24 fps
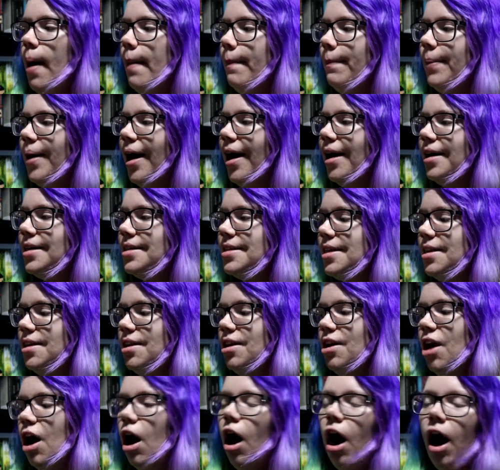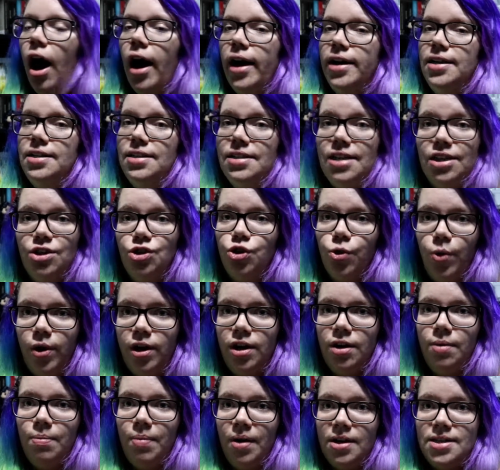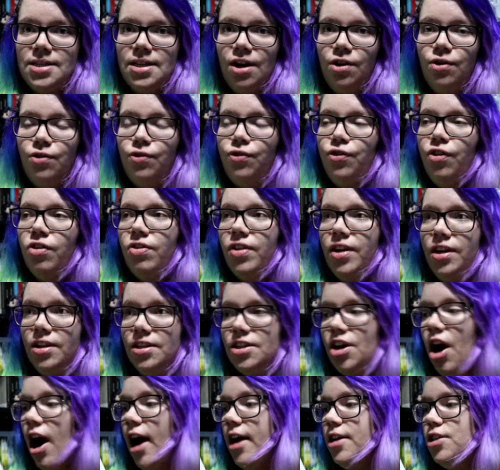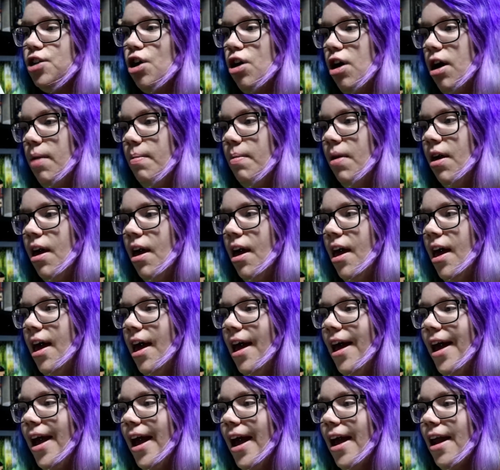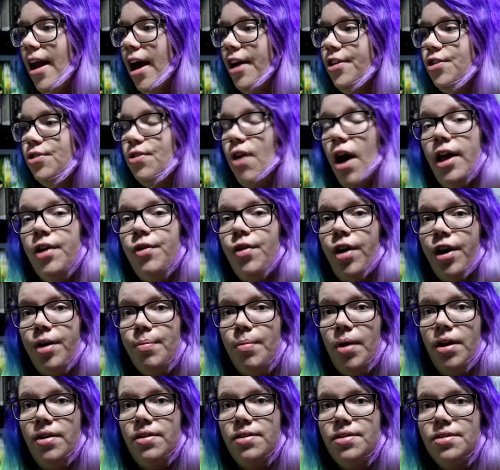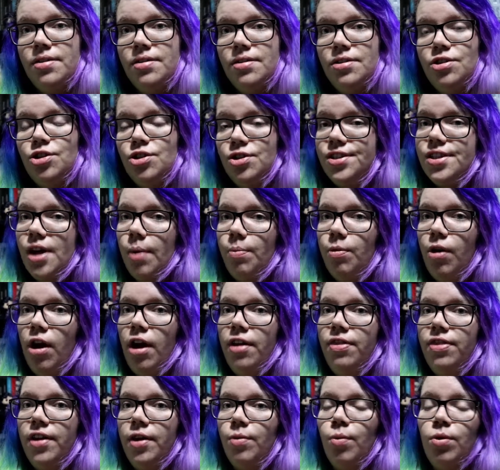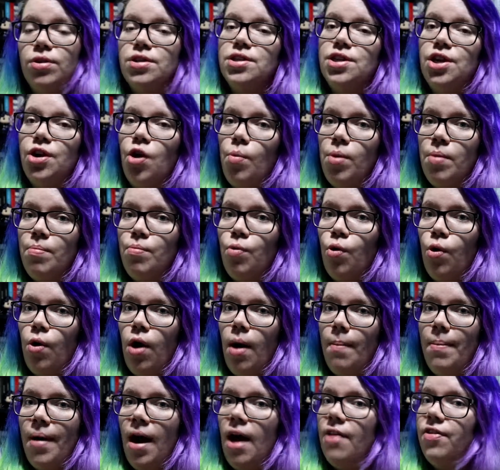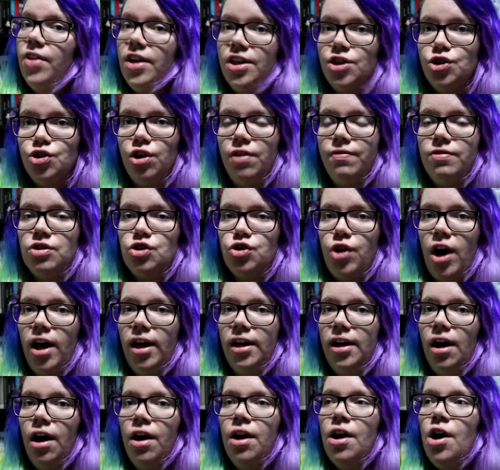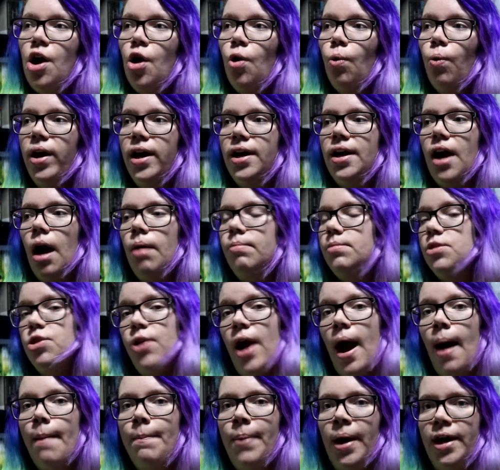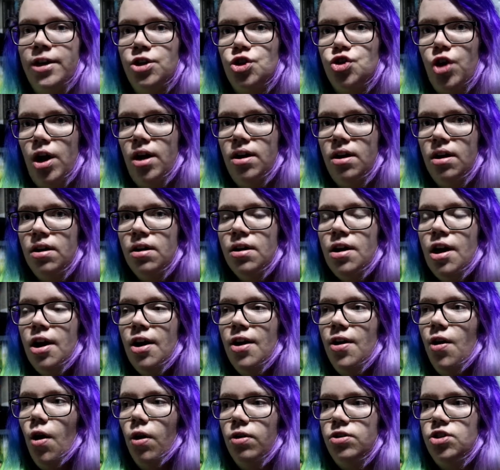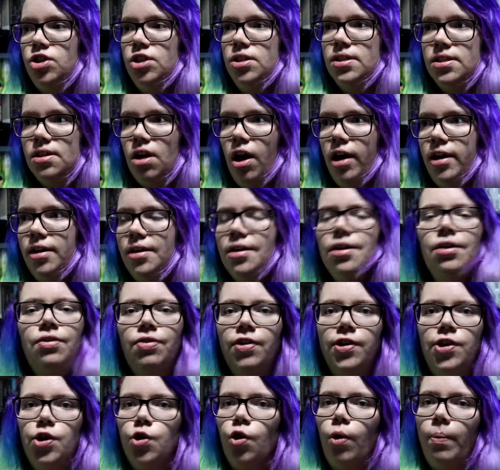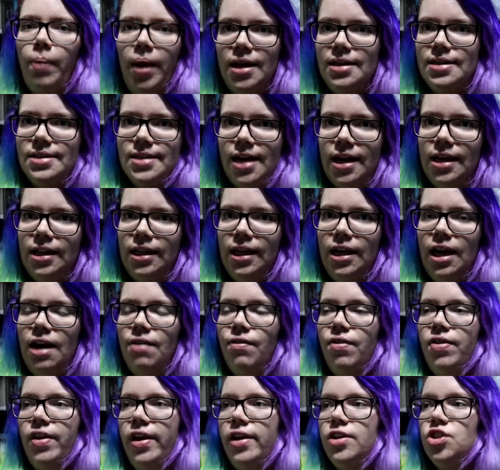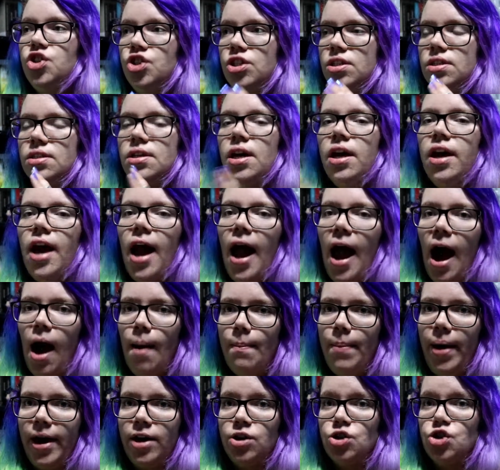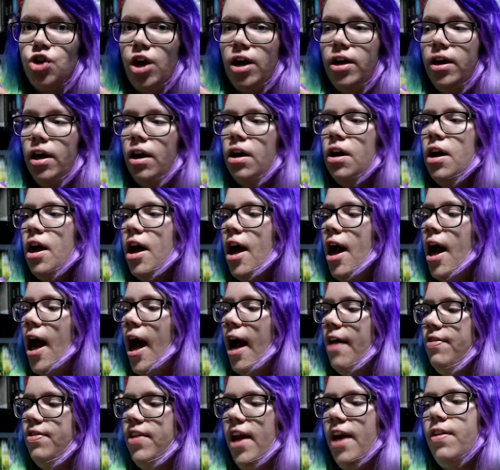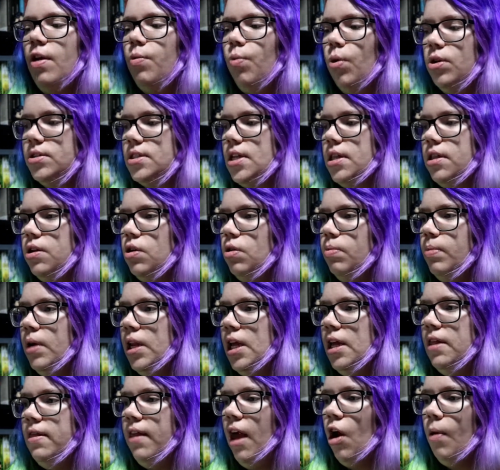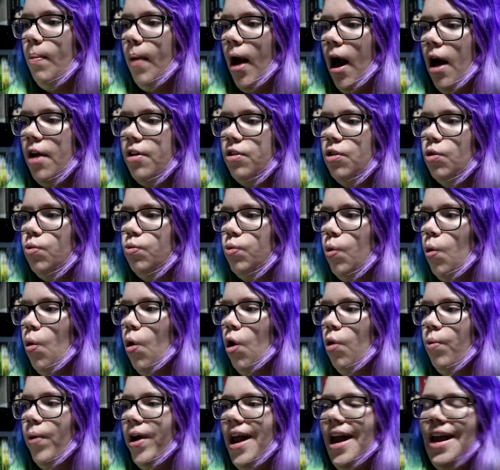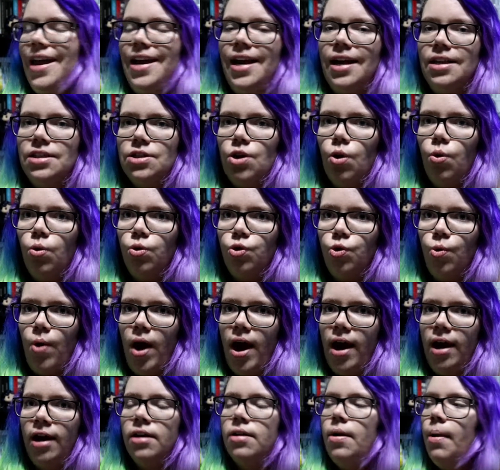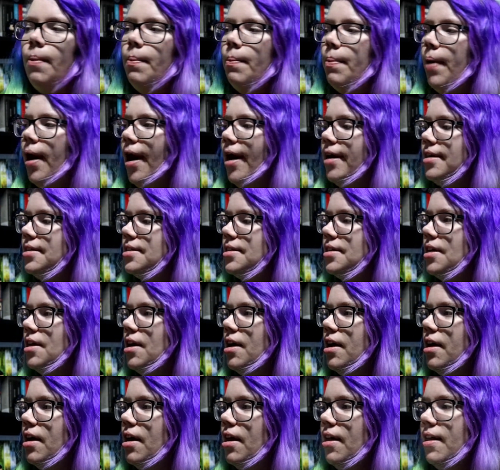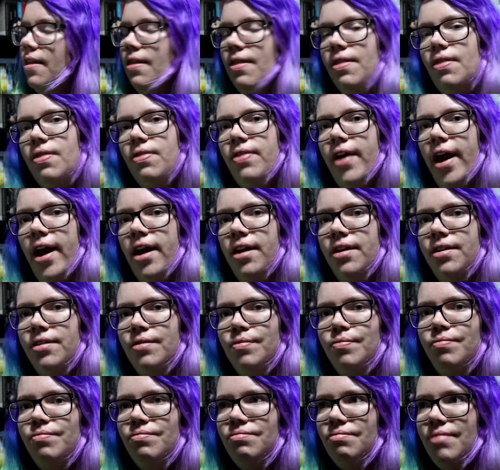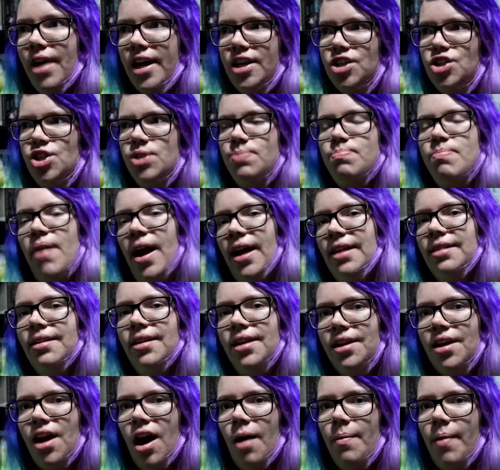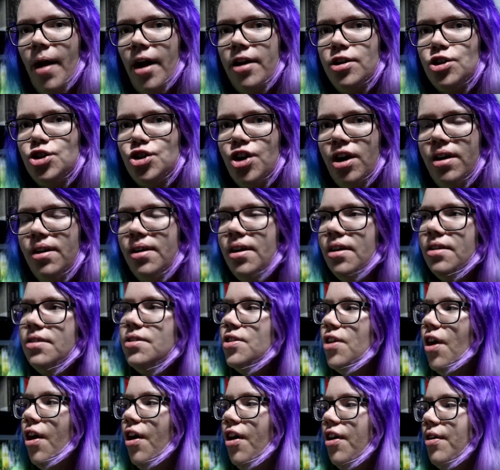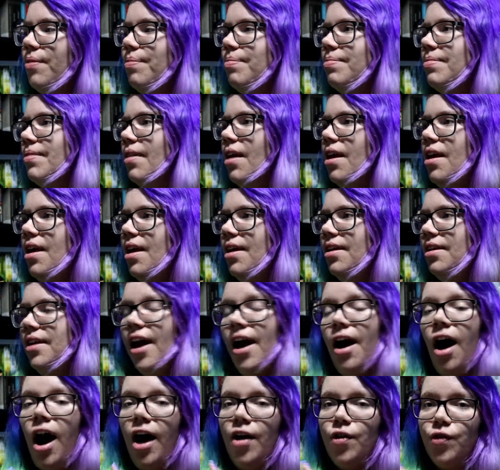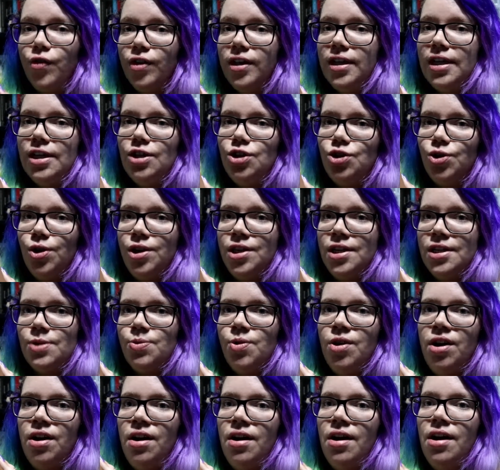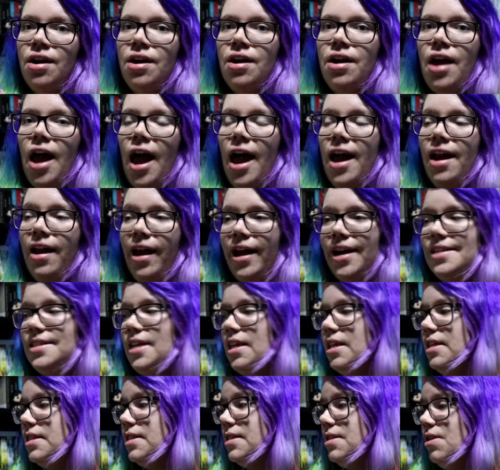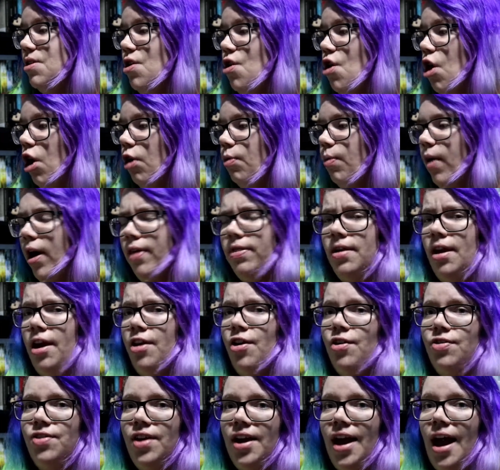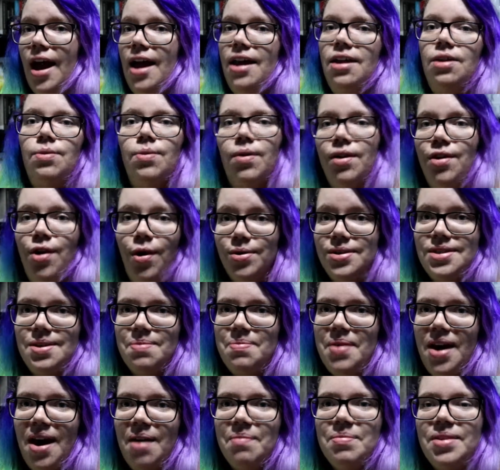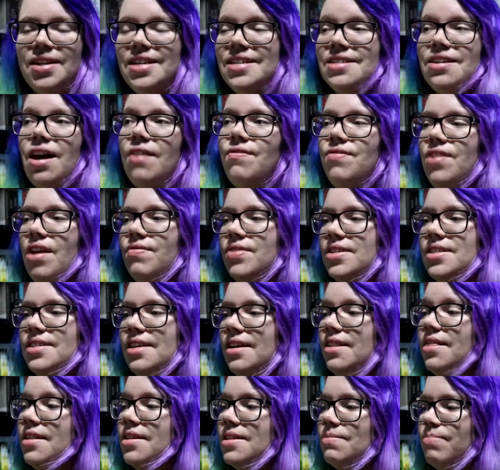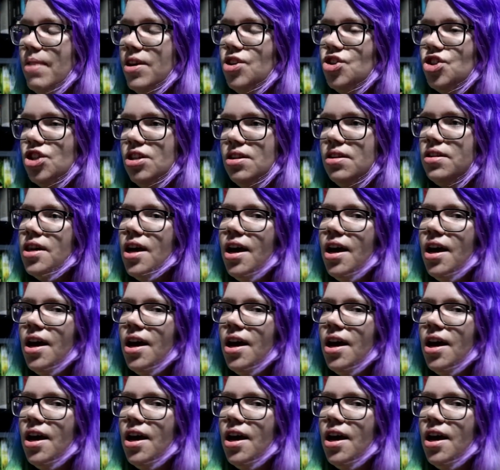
but I enjoyed myself the entire time, and I do highly recommend to someone that wants to know a bit more about the history of Australia when it comes to Outback Australia, not just like the Europeans settling and everything. It's just Outback Australia. And yeah, there was a little bit in there about the war when he gets called away, but then it's just mainly about Australia. So yeah, I really enjoyed this one, and like I said, it's not one that I don't think anyone knows about, because I've never seen this mentioned,